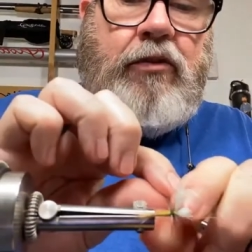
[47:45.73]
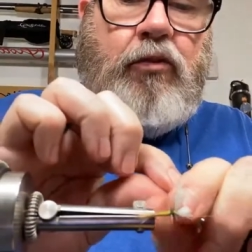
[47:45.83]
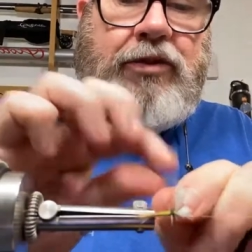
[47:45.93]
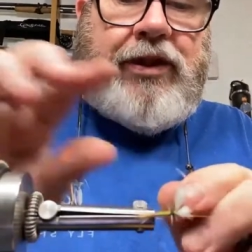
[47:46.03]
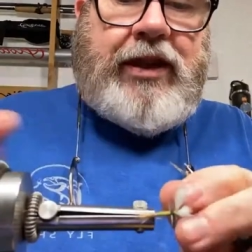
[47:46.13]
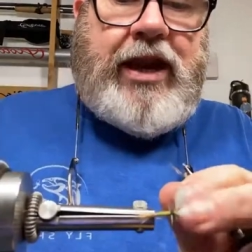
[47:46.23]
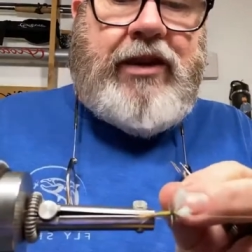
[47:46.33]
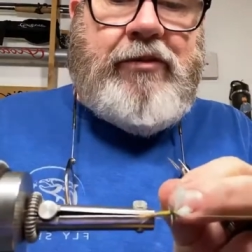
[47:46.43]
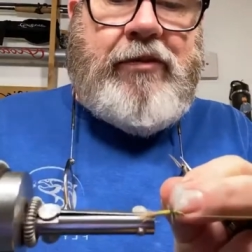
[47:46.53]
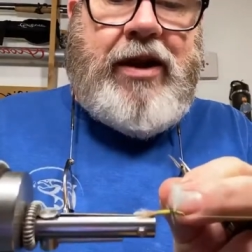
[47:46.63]
Once
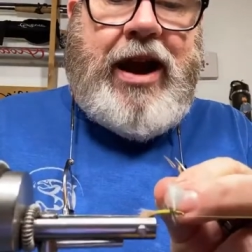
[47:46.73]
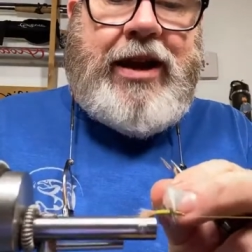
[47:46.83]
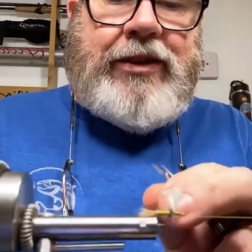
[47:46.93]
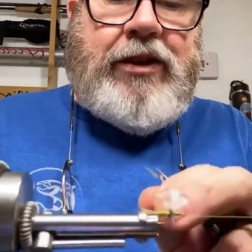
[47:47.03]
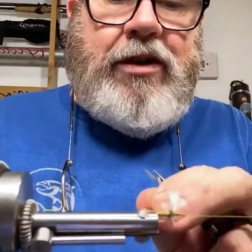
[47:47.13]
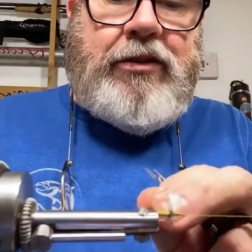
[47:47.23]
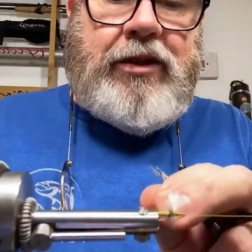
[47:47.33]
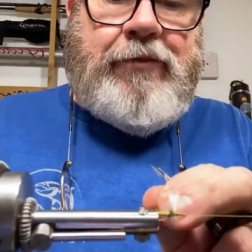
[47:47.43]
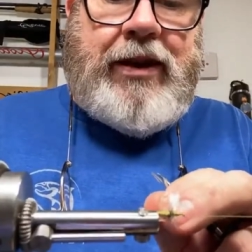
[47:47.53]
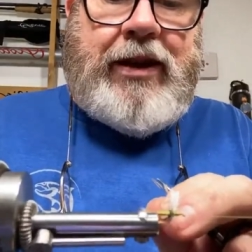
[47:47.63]
again, remember how I talked,
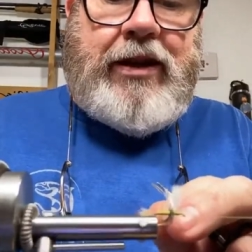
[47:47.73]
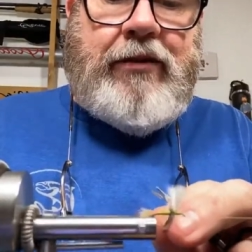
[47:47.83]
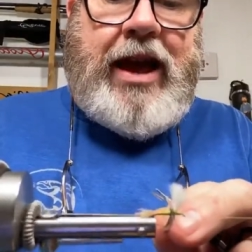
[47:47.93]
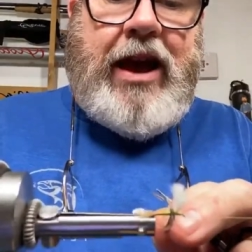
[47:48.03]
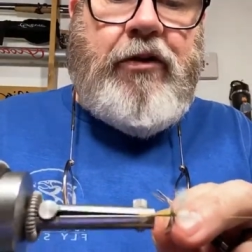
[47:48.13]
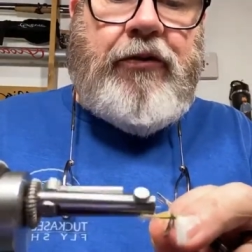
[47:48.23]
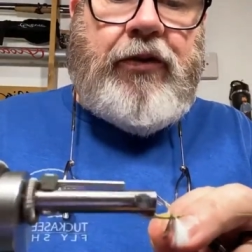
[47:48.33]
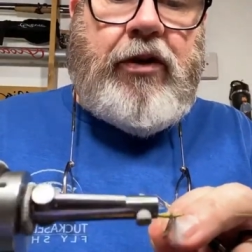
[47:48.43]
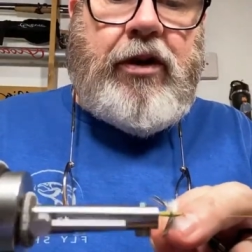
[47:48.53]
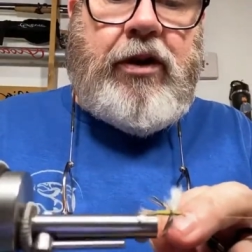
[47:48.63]
depending on how
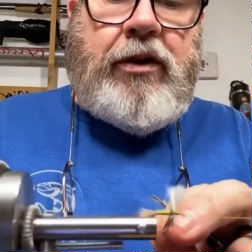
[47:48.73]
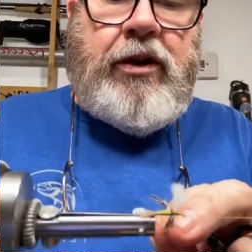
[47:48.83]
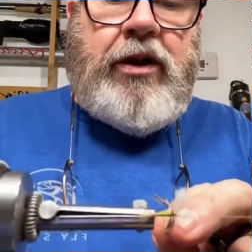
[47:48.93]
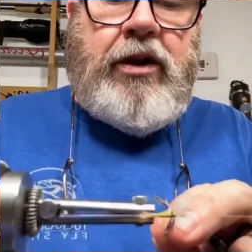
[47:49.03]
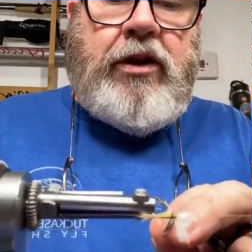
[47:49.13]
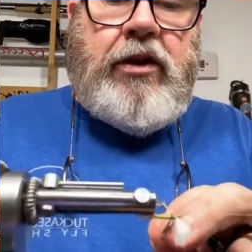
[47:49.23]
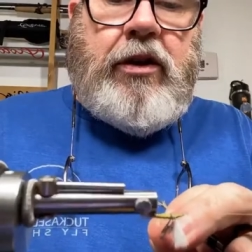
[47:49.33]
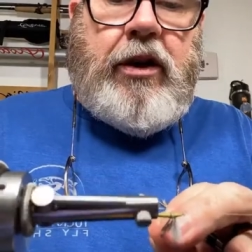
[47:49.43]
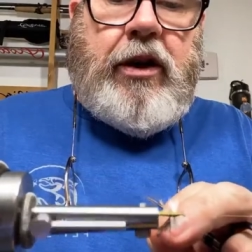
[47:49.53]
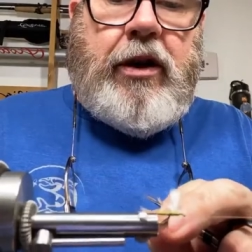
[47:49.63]
far
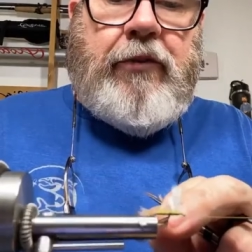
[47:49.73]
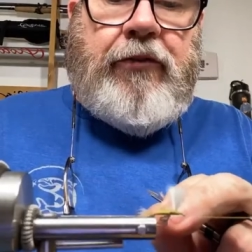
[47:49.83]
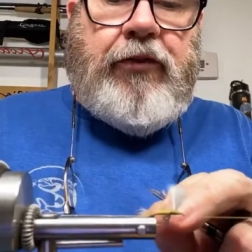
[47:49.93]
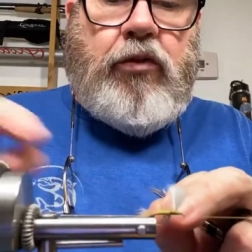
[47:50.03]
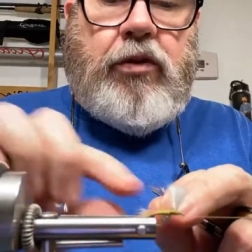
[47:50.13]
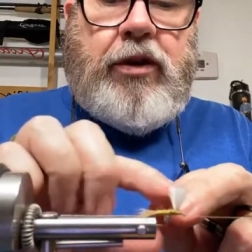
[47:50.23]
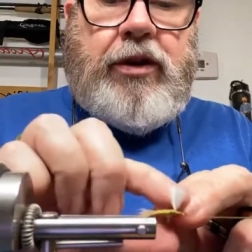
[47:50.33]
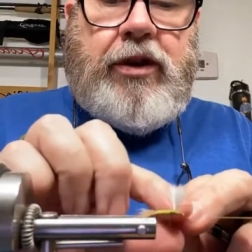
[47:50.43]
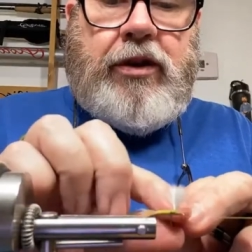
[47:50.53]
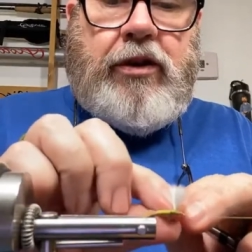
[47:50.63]

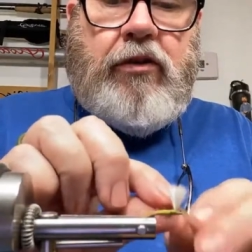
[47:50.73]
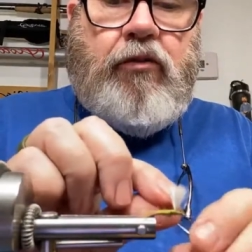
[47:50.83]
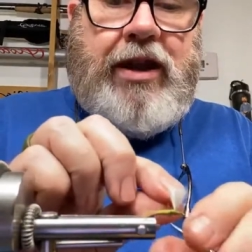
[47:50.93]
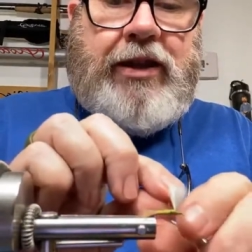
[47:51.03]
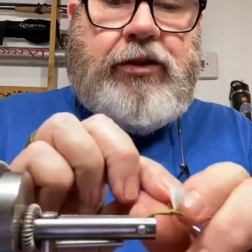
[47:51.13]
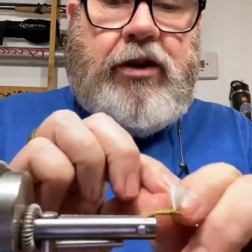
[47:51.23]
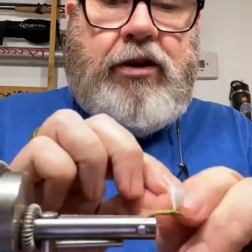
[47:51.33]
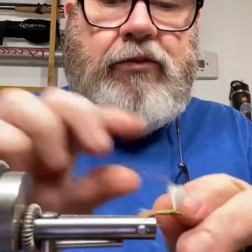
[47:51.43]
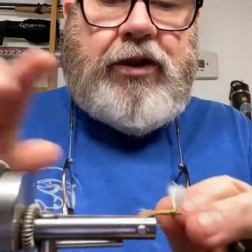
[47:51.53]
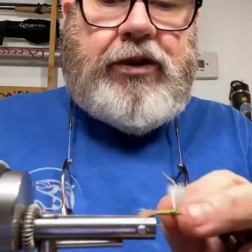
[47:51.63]
forward your wings
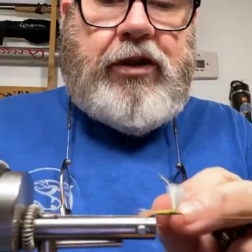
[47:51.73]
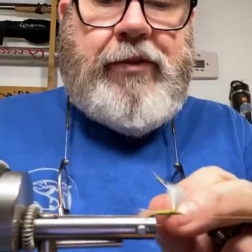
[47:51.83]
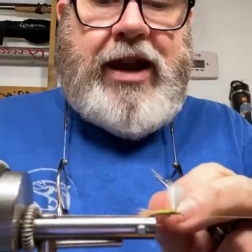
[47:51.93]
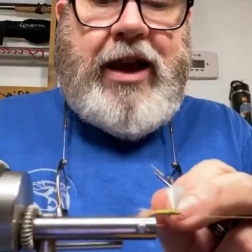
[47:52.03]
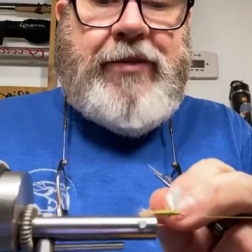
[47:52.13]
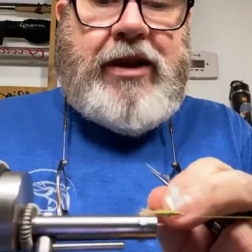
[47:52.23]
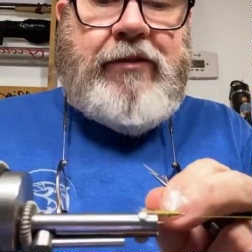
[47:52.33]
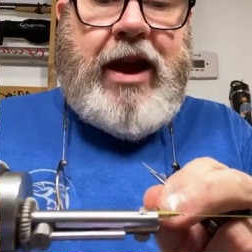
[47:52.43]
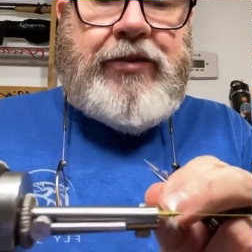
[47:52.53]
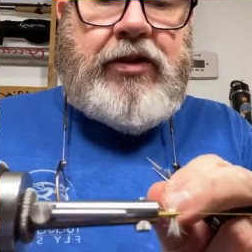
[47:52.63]
are will determine how many
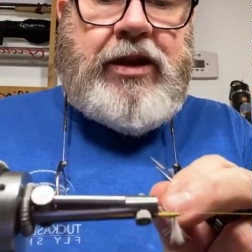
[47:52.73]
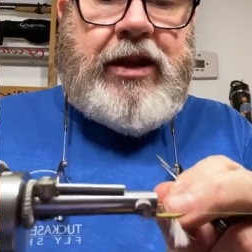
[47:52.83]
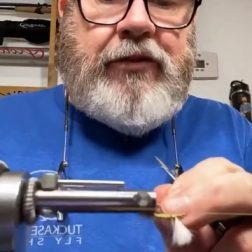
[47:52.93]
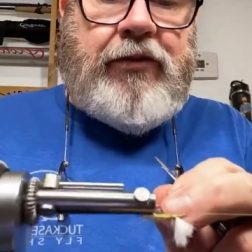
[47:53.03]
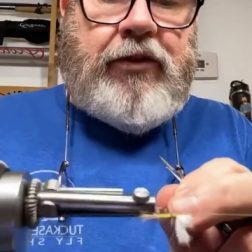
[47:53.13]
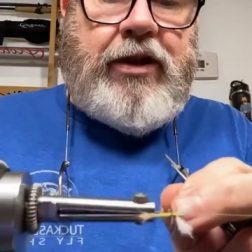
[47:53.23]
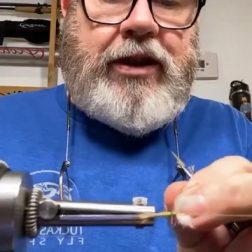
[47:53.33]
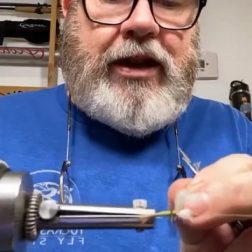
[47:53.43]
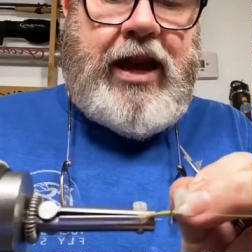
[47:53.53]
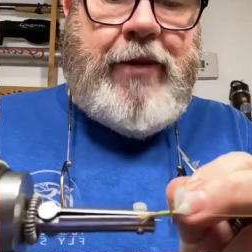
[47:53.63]
wraps you get in
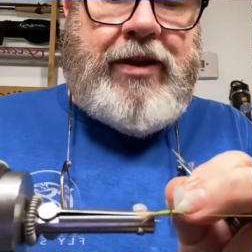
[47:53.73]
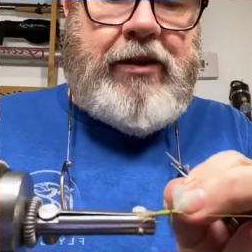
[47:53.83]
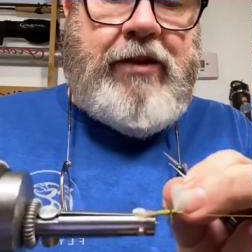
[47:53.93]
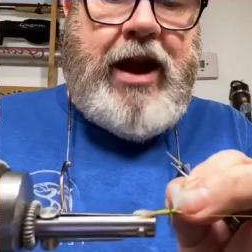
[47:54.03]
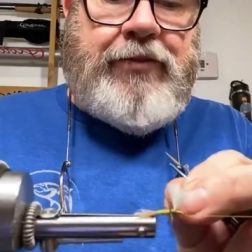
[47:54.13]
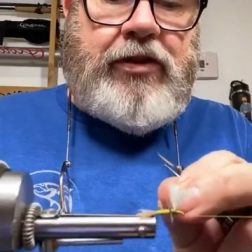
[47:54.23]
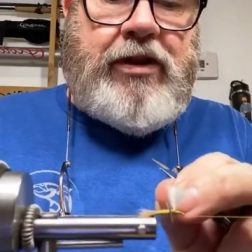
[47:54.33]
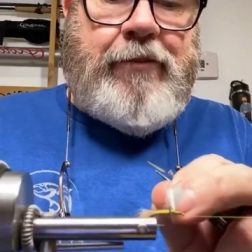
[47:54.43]
front and how many wraps you